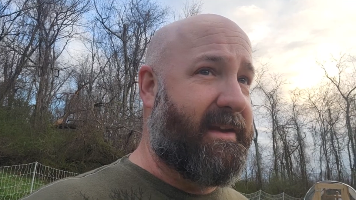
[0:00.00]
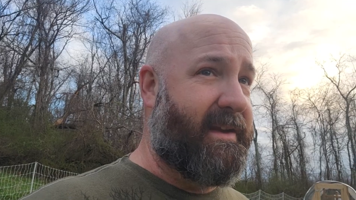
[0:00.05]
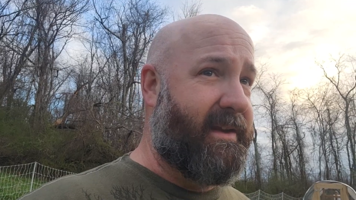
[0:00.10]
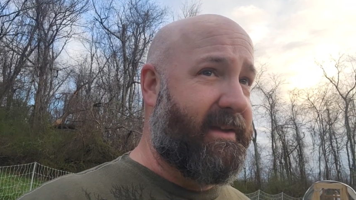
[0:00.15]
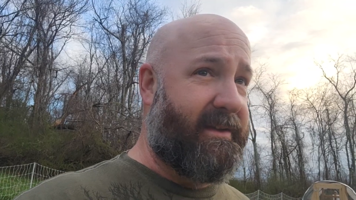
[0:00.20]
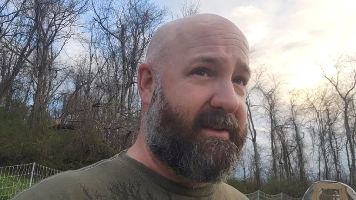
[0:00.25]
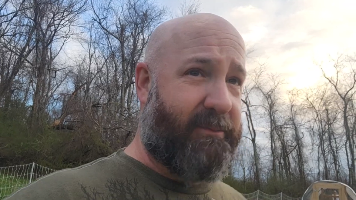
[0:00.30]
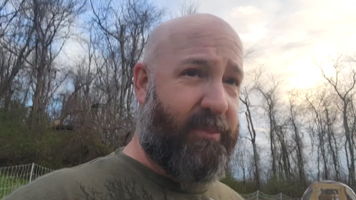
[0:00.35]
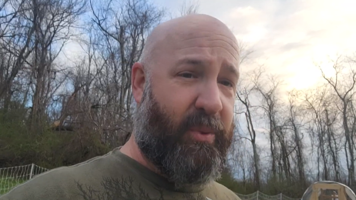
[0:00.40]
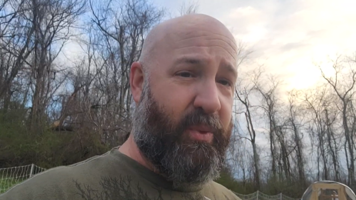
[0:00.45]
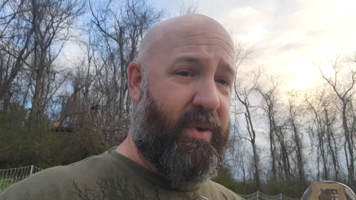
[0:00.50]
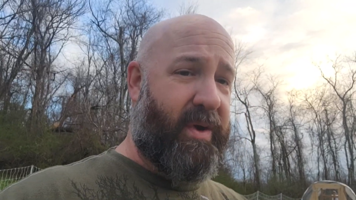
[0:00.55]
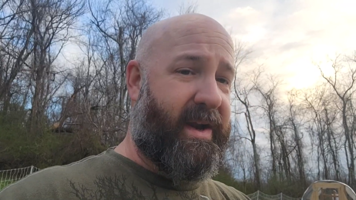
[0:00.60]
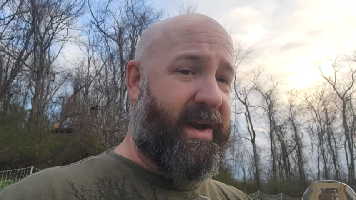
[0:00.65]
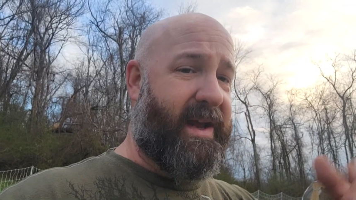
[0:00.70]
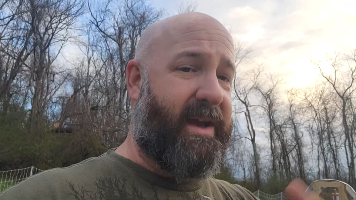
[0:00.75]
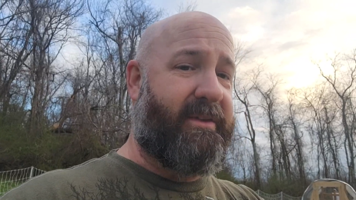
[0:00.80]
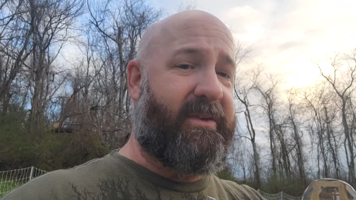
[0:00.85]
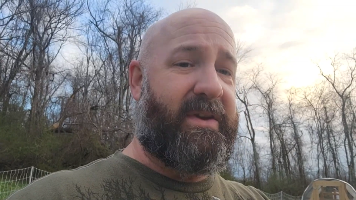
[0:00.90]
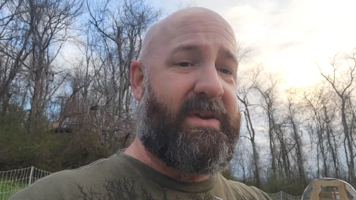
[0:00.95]
and can point
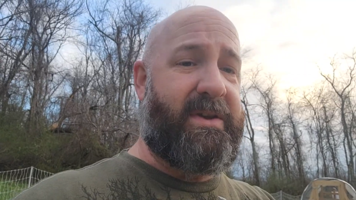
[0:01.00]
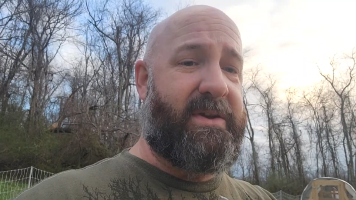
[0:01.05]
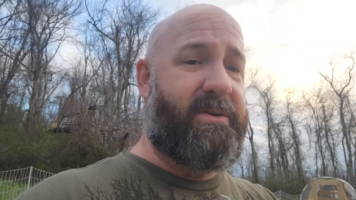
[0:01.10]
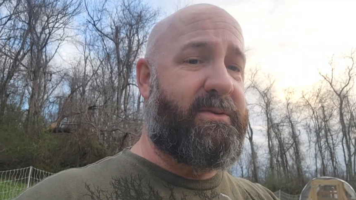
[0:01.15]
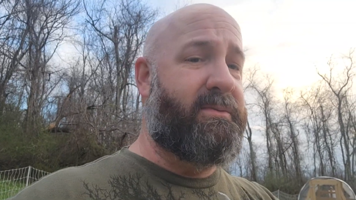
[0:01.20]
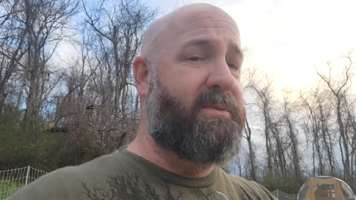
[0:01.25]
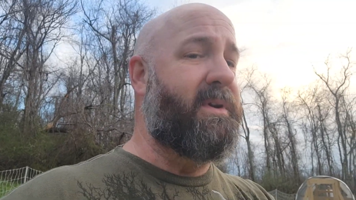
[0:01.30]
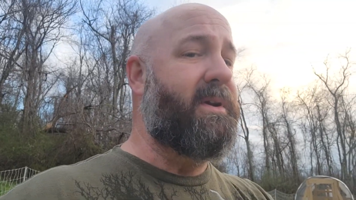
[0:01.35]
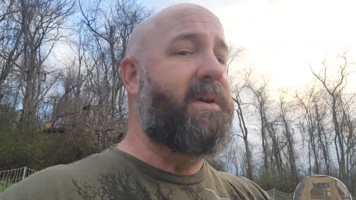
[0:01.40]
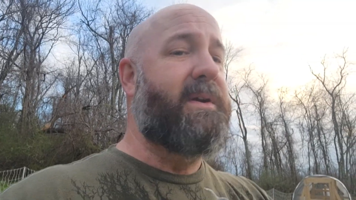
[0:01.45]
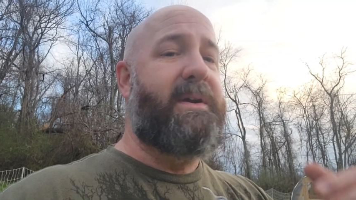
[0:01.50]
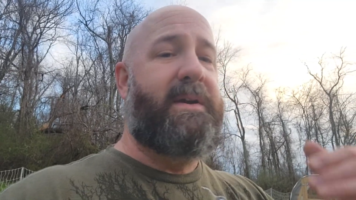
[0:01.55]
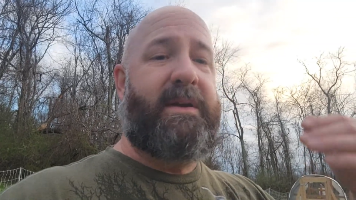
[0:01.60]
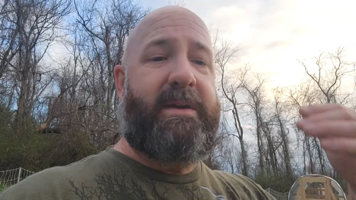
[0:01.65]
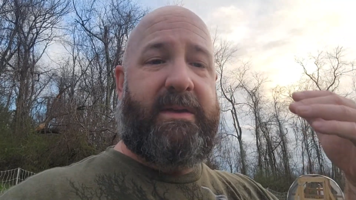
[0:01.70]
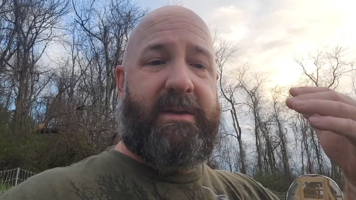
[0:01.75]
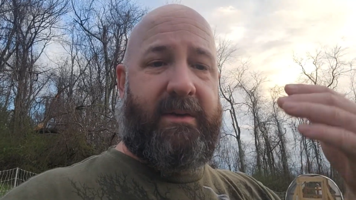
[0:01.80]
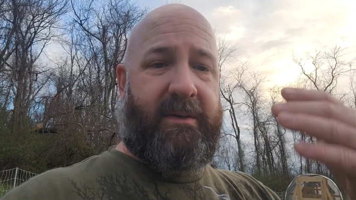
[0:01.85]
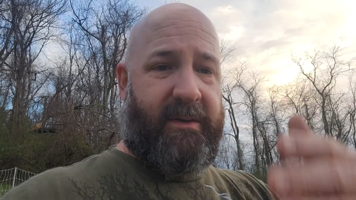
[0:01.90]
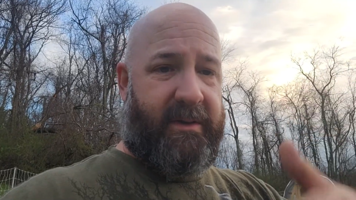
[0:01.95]
it out to you,
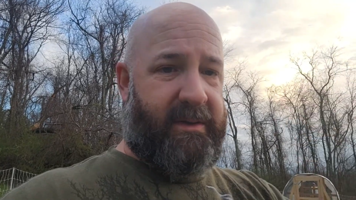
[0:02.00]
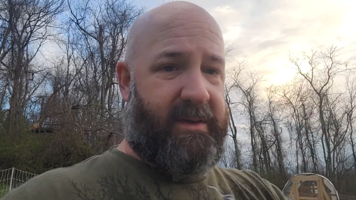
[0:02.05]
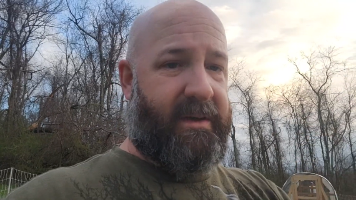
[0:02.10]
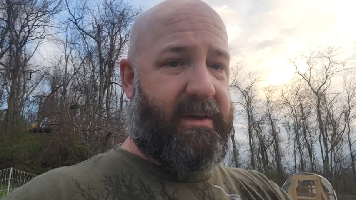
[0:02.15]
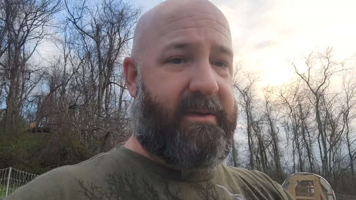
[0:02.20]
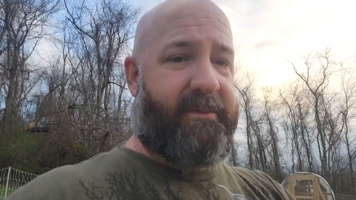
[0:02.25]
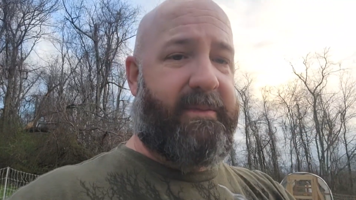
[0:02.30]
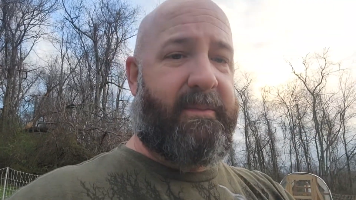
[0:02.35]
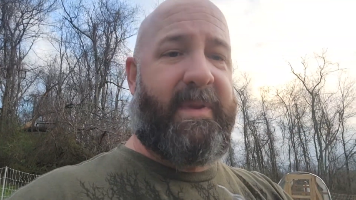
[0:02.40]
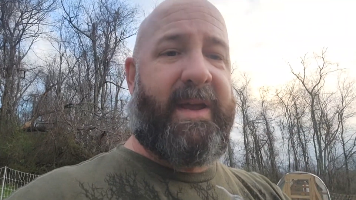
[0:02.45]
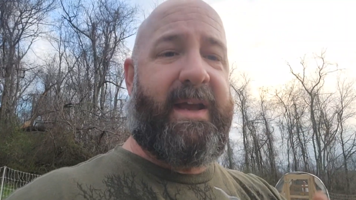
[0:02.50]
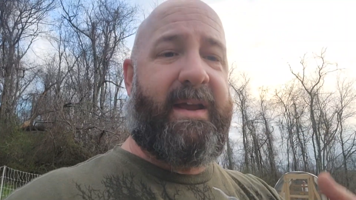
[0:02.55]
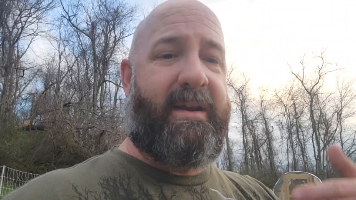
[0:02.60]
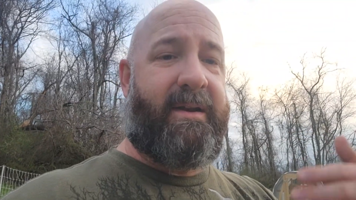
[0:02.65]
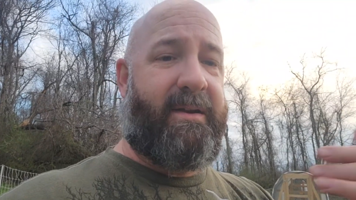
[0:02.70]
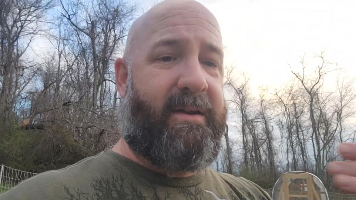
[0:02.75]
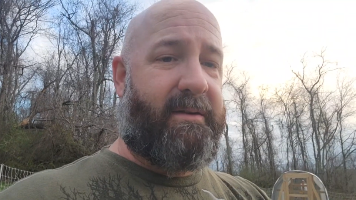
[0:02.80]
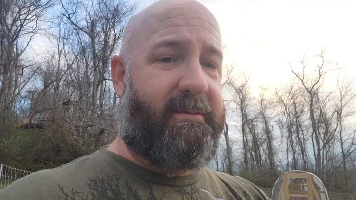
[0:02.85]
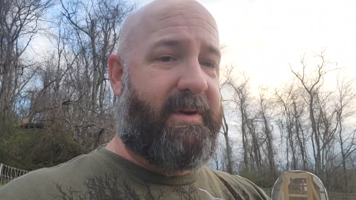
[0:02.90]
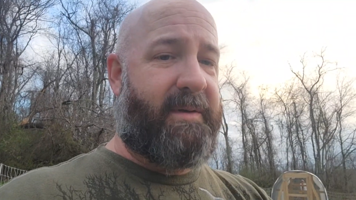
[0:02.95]
you can learn from that
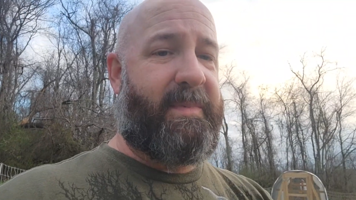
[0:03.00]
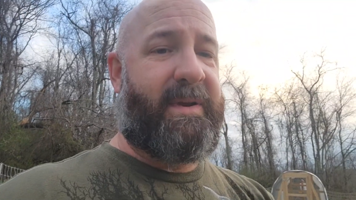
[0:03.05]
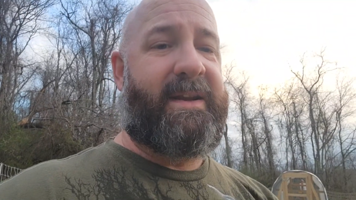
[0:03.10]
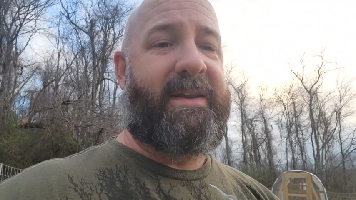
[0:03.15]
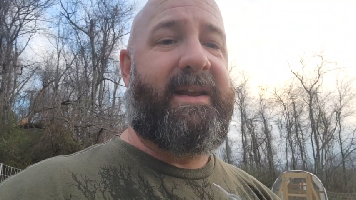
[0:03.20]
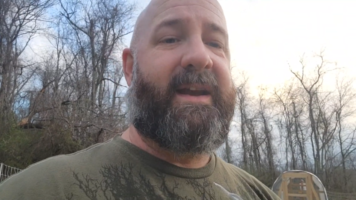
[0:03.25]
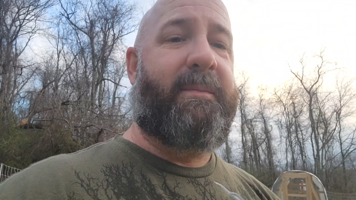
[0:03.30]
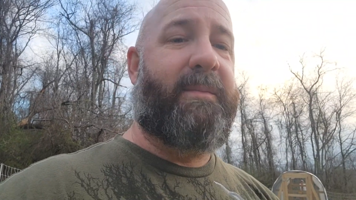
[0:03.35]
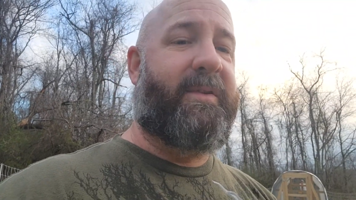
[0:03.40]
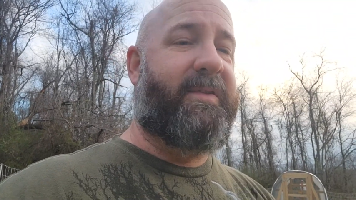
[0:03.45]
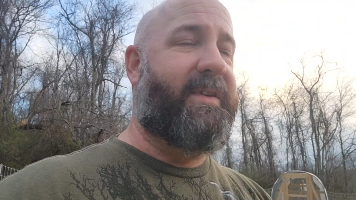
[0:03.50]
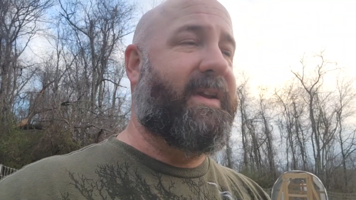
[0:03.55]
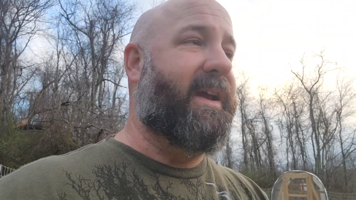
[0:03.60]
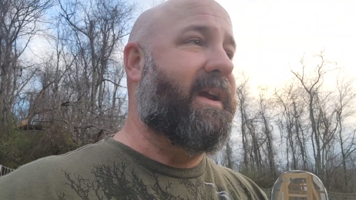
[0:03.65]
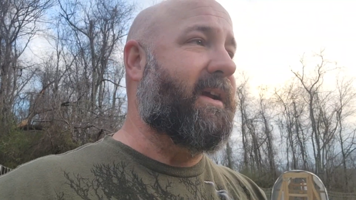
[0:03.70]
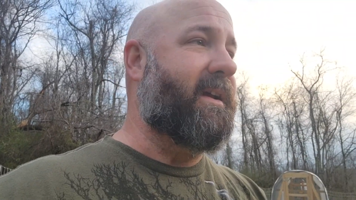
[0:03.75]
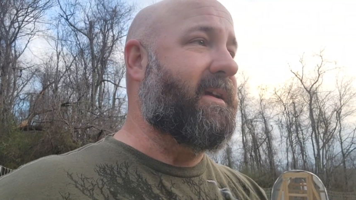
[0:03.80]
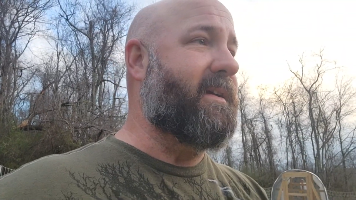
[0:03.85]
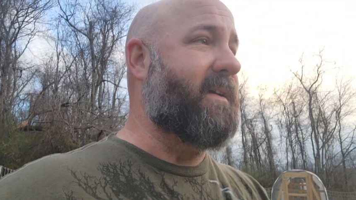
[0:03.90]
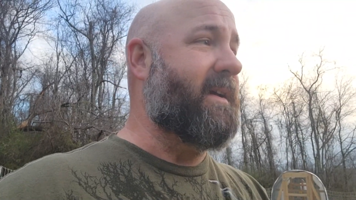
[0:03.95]
and not repeat that
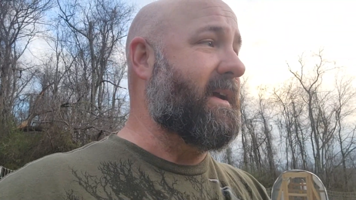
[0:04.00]
mistake.